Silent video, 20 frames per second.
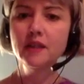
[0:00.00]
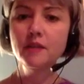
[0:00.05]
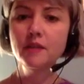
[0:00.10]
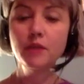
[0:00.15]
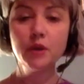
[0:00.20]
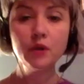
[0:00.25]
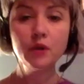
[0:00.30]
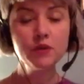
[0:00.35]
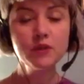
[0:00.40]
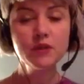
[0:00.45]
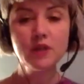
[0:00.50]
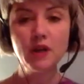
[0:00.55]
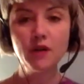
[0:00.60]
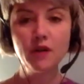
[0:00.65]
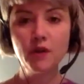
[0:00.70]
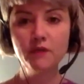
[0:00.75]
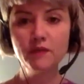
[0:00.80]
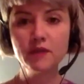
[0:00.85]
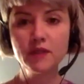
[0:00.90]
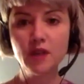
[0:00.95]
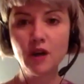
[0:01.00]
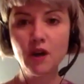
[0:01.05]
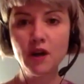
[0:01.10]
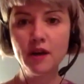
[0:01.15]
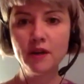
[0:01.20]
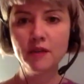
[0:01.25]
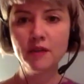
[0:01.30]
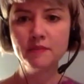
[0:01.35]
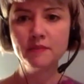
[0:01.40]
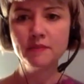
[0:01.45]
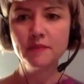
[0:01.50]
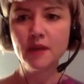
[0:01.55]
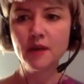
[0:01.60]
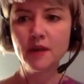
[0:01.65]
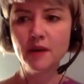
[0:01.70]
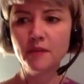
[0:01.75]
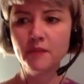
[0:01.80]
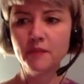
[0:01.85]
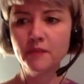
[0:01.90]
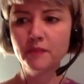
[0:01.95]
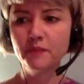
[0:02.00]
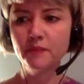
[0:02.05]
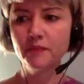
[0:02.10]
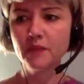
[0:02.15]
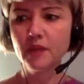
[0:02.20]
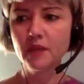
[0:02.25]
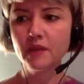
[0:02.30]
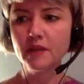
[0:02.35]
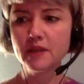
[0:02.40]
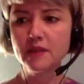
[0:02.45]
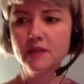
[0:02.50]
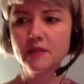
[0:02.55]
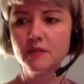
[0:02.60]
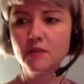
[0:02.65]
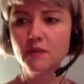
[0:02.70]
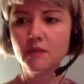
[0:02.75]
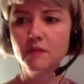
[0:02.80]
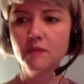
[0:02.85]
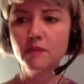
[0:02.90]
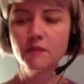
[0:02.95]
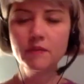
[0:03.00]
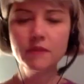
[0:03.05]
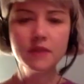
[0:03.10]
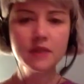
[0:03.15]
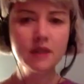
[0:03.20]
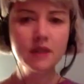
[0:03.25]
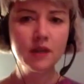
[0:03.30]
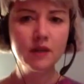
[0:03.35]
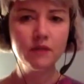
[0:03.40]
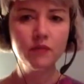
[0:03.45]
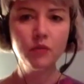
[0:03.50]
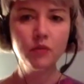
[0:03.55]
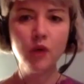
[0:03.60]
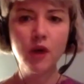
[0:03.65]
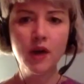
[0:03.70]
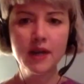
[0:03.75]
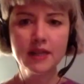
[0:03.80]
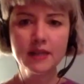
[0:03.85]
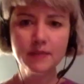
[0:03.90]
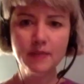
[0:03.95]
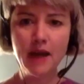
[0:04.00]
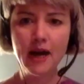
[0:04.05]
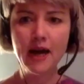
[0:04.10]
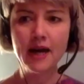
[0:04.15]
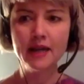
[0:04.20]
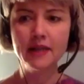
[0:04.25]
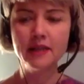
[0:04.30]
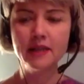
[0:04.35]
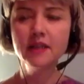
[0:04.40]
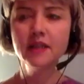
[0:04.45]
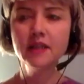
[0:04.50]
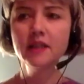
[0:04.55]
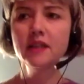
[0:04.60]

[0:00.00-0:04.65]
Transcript: But also over time, um, this this kind of wise man